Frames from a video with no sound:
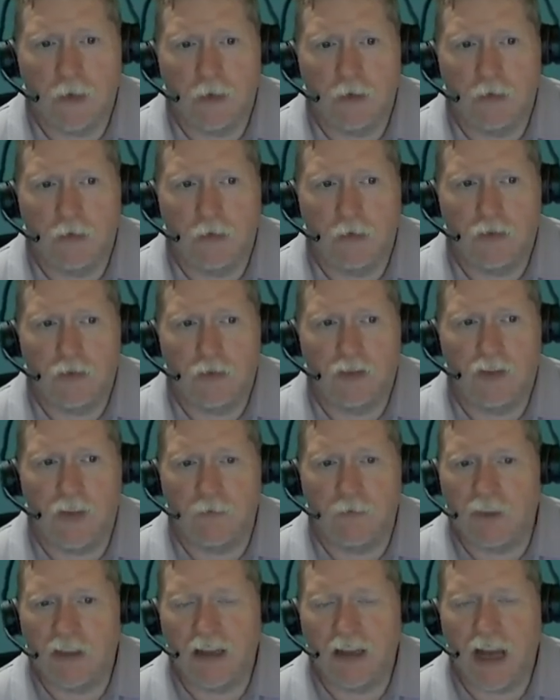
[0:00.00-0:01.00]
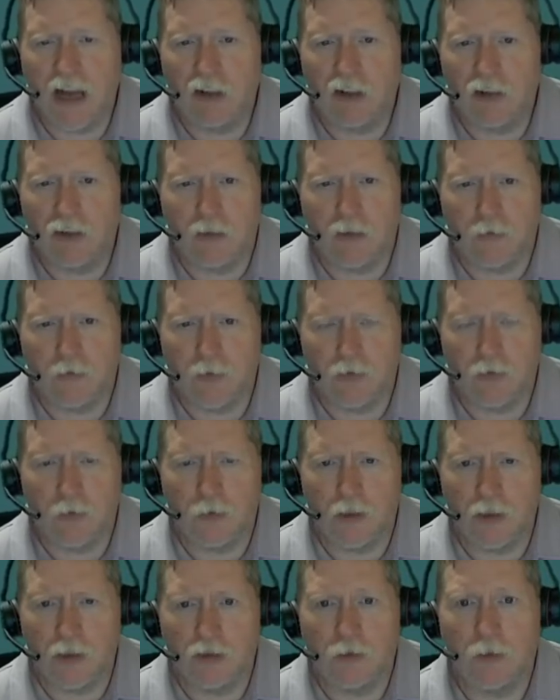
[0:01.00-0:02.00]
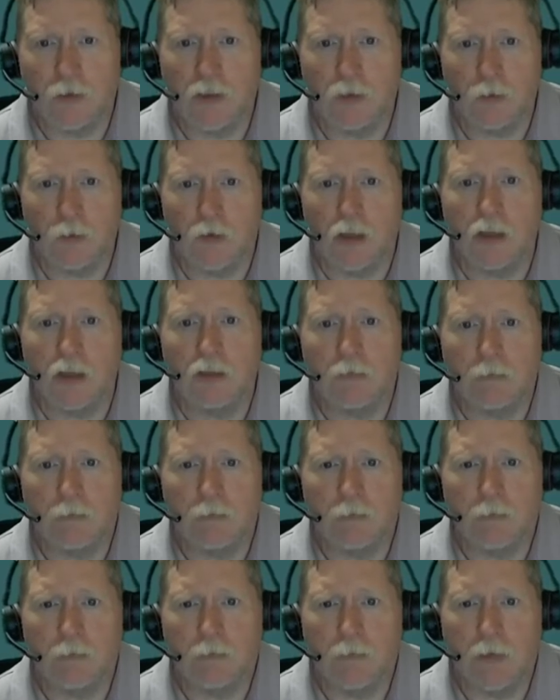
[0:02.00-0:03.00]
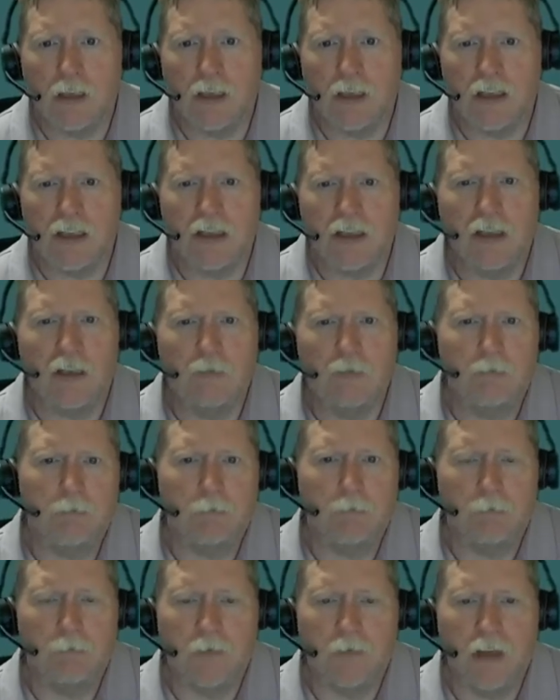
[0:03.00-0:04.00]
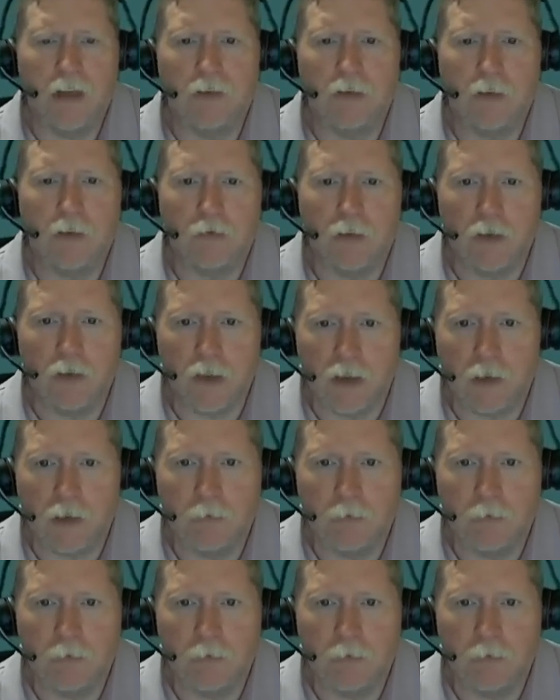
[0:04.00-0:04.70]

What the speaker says: set the calendar for 2021. And again, nothing really,